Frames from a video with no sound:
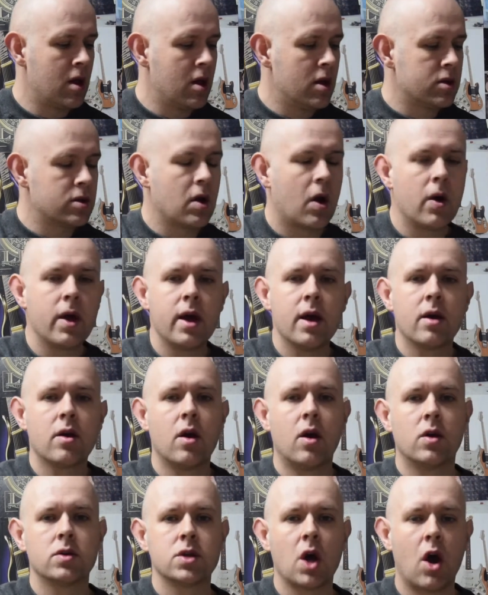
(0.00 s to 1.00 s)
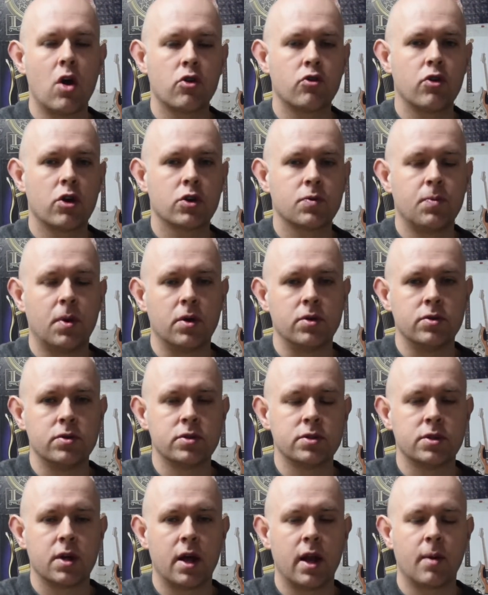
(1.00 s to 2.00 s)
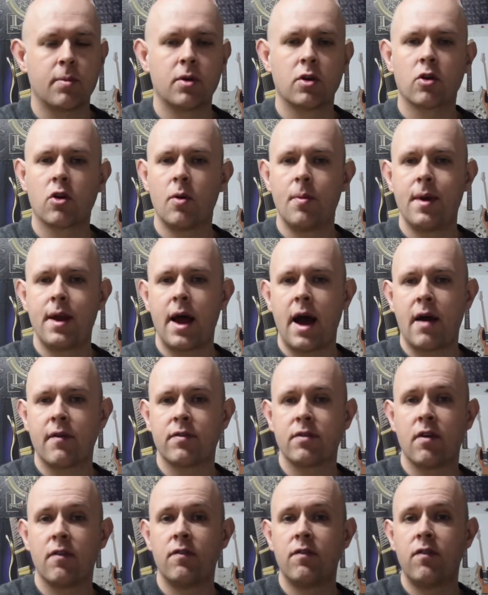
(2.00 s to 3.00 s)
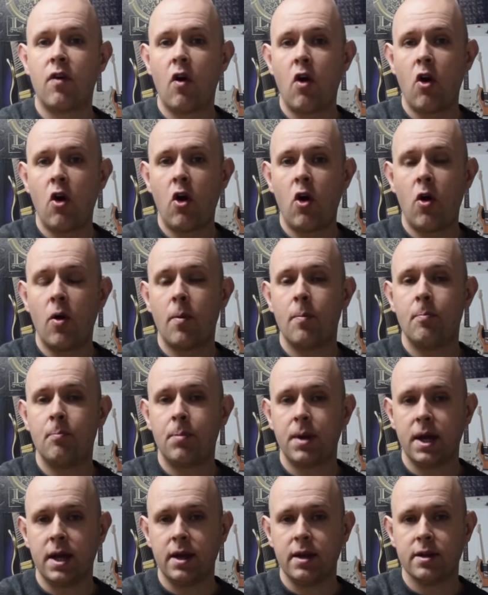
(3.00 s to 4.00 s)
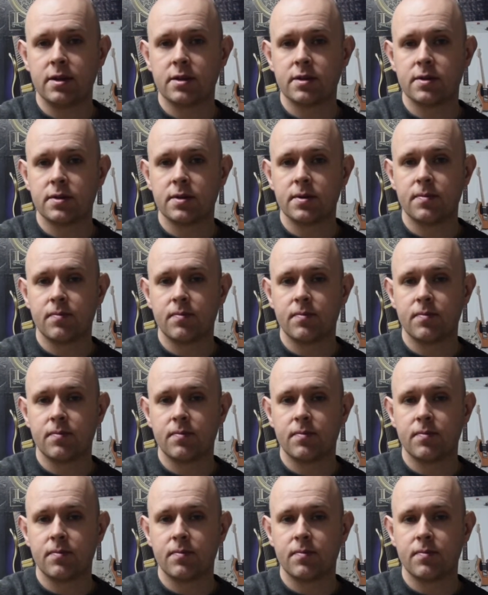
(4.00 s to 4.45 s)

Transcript: So here goes Hot Cross Buns, and I'm going to come in after 4 beats.